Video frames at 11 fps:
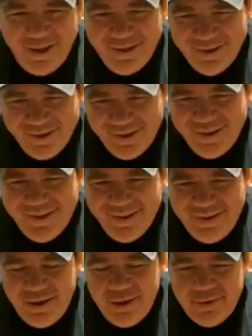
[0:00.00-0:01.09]
they'll still
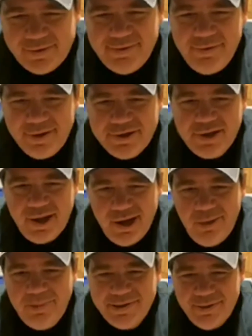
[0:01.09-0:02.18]
get shot out by someone
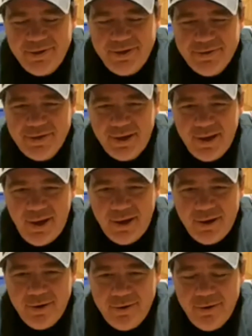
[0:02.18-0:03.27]
using a cocker. You're not
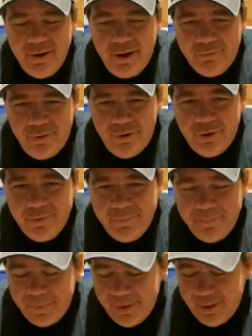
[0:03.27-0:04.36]
wrong.
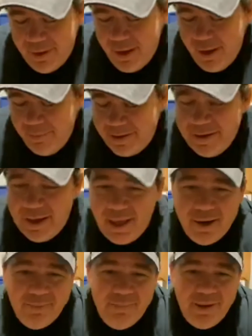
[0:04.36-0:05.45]
But you gotta admit,
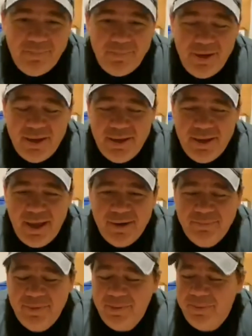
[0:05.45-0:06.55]
Bill,
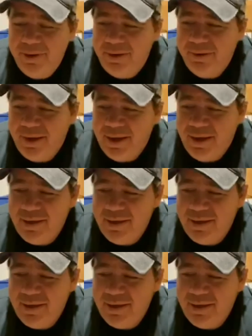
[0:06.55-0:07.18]
I think that,